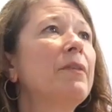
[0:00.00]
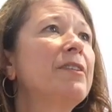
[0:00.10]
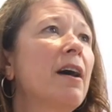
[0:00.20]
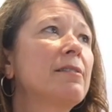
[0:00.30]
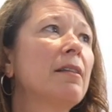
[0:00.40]
we've
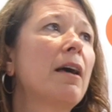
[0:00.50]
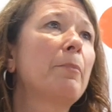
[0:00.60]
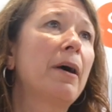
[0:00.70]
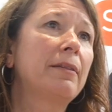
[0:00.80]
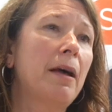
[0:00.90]
talked a lot
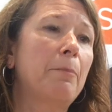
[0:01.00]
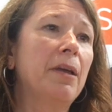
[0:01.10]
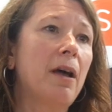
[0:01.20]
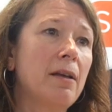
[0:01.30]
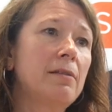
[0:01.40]
about that
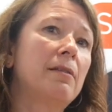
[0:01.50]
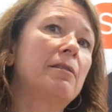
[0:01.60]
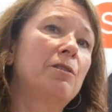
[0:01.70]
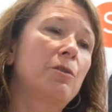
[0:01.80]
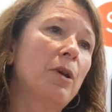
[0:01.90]
because the
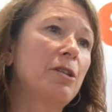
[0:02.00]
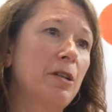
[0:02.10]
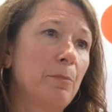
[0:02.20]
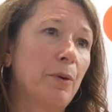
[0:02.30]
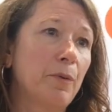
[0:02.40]
situation
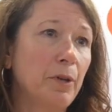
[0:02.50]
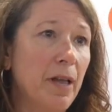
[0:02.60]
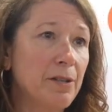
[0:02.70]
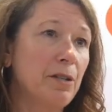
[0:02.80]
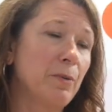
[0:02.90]
in Peru
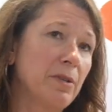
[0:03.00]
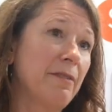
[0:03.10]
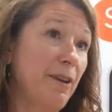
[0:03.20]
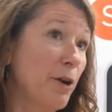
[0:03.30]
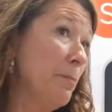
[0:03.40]
last year was a
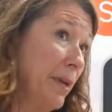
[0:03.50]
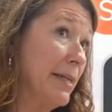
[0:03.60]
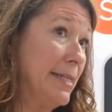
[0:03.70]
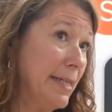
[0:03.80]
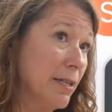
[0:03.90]
very
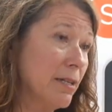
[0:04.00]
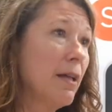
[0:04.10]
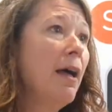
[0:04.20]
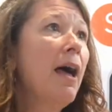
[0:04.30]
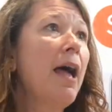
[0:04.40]
big deal.
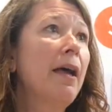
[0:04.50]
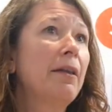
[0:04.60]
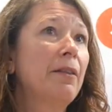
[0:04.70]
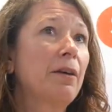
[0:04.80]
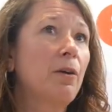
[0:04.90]

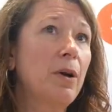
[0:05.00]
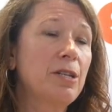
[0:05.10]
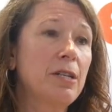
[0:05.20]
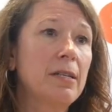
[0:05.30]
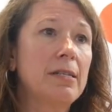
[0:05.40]
And the
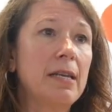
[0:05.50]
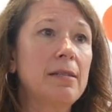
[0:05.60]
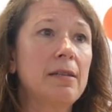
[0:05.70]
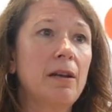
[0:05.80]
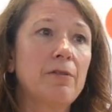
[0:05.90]
question
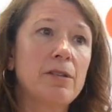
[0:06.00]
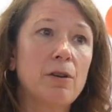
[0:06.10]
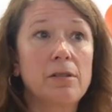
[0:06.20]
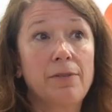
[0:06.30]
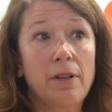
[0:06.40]
is it a
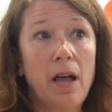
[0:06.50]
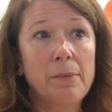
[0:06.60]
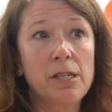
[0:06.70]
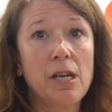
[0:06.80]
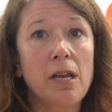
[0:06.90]
result of
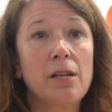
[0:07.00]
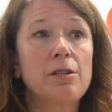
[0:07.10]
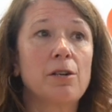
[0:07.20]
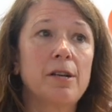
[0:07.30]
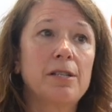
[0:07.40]
climate
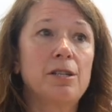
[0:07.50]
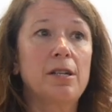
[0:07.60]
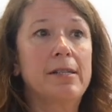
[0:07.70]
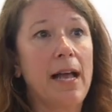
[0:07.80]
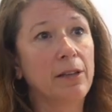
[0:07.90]
change, or is it
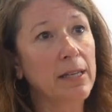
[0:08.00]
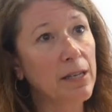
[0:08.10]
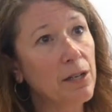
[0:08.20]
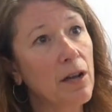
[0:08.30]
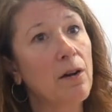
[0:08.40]
just El
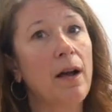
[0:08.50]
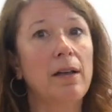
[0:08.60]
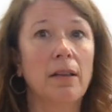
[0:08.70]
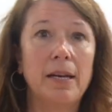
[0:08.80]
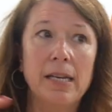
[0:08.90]
Nino,
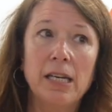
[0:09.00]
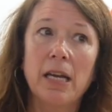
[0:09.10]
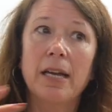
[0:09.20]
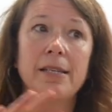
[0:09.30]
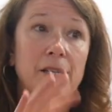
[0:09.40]
La
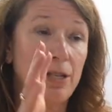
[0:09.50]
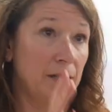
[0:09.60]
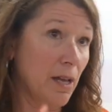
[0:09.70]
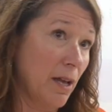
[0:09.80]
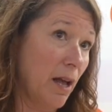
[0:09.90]
Nina? Is it
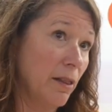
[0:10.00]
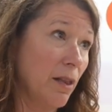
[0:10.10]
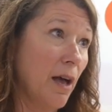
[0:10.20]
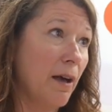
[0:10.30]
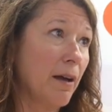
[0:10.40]
just
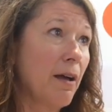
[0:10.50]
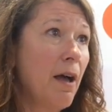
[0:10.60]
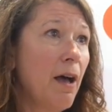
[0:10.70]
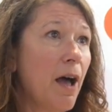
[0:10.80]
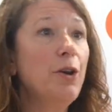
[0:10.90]
a
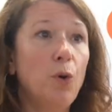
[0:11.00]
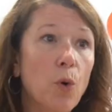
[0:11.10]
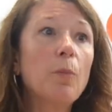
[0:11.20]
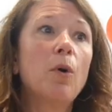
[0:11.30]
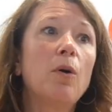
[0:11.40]

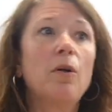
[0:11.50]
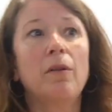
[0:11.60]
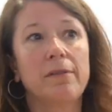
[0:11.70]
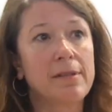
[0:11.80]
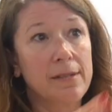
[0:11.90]

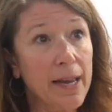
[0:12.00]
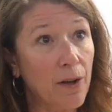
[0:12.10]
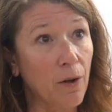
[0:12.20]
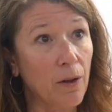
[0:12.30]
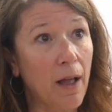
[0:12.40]
normal
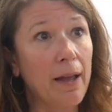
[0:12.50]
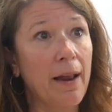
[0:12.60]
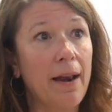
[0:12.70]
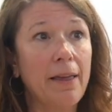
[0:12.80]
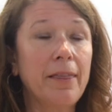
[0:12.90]
cycle? And
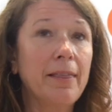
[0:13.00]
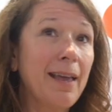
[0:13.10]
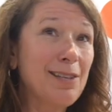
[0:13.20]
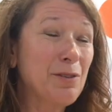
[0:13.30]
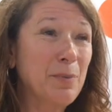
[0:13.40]
I think the
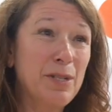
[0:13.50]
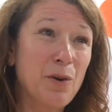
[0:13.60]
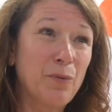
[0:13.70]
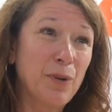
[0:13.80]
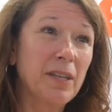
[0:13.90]
answer is we
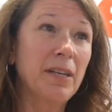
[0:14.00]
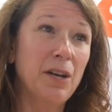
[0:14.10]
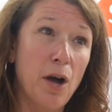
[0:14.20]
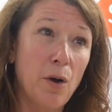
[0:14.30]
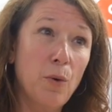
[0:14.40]
don't really
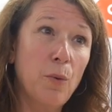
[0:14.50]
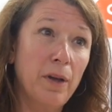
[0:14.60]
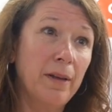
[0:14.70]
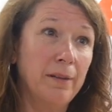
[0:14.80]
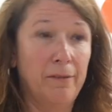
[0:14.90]
know.
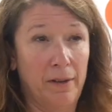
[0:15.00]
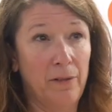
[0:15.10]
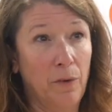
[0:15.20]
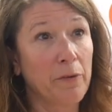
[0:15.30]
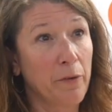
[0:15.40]
It
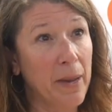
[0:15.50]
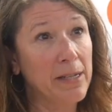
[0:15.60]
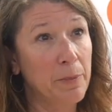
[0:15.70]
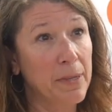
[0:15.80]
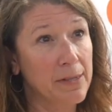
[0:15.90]
will remain
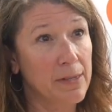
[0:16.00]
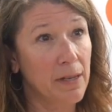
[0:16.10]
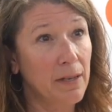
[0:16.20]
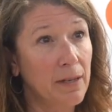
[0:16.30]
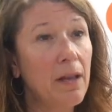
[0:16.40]
to be
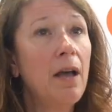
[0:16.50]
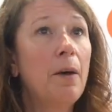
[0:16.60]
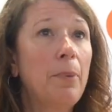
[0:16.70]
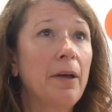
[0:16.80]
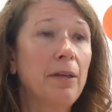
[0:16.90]
seen.
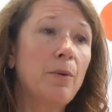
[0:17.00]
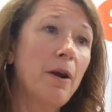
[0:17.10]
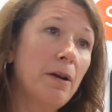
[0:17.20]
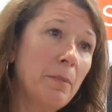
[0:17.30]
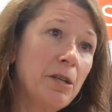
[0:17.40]
But you
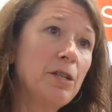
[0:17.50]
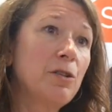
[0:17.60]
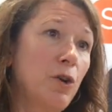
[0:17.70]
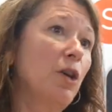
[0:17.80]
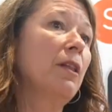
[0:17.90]
already
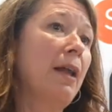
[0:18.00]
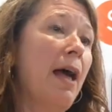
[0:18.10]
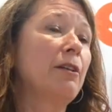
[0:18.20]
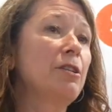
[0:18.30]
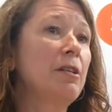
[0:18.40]
mentioned krill and
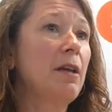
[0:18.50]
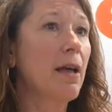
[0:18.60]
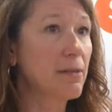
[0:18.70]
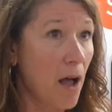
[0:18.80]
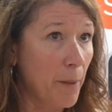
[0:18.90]
algae
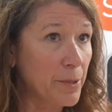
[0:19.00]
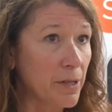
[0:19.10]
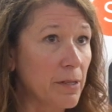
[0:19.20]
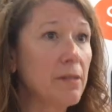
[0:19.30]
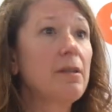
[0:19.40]
as
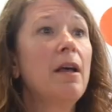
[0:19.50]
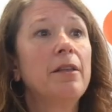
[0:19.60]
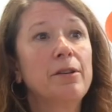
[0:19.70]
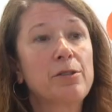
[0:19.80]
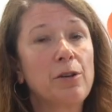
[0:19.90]
options.
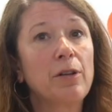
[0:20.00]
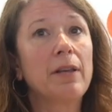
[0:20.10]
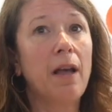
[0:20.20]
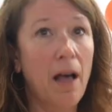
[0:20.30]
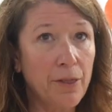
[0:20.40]
There's
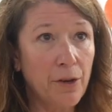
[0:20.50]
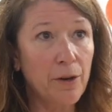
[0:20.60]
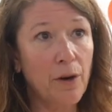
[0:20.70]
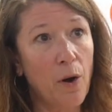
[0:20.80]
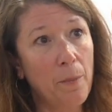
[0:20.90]
certainly
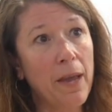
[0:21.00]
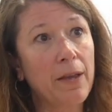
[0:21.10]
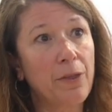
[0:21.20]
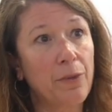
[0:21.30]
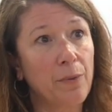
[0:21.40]
other
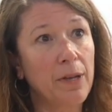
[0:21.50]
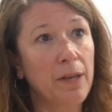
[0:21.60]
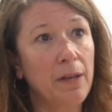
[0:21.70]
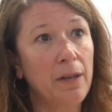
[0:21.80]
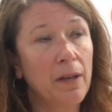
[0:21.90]

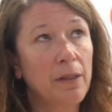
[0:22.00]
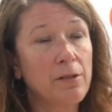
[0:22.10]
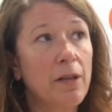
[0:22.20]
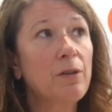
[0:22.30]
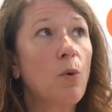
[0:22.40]
omega-3, there's
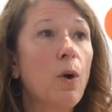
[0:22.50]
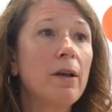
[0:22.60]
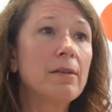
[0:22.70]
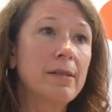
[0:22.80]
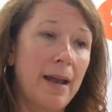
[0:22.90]
other
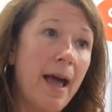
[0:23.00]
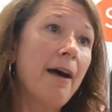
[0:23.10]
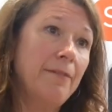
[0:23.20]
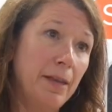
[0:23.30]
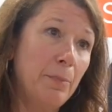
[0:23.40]
oils that
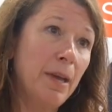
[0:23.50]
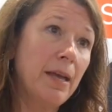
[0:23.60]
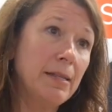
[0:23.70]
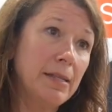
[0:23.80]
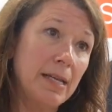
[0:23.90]
have
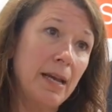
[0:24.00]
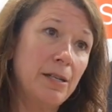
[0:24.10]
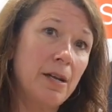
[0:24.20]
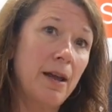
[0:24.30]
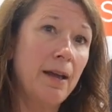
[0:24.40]
EPA and
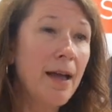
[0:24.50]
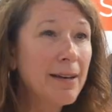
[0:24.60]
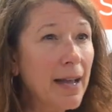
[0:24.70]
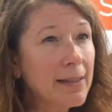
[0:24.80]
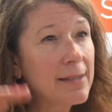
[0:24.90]
DHA,
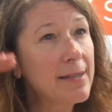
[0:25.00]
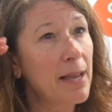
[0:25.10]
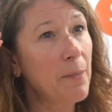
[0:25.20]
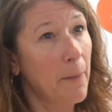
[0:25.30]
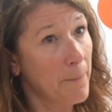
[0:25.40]
not the
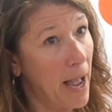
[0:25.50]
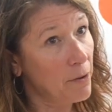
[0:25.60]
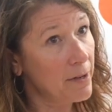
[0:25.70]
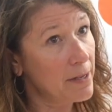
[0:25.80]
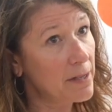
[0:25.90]
same
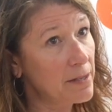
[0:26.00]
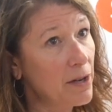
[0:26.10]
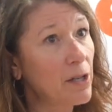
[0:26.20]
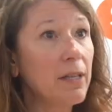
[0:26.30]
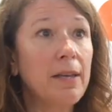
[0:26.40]
amount
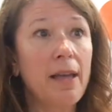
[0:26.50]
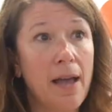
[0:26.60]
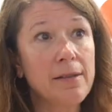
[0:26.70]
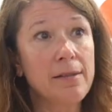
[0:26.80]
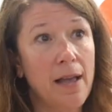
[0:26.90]
necessarily
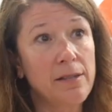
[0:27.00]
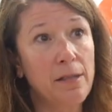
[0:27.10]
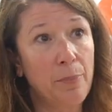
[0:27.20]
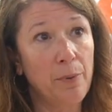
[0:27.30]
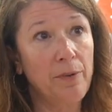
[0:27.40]
as
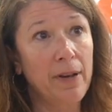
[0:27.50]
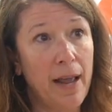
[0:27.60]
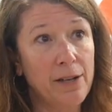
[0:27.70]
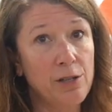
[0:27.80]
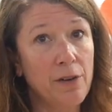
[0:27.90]
the Peruvian
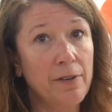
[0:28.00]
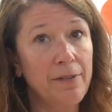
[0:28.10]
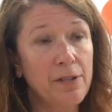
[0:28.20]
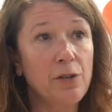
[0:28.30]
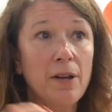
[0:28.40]
anchovy
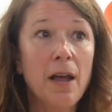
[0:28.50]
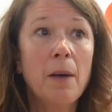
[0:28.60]
fishery,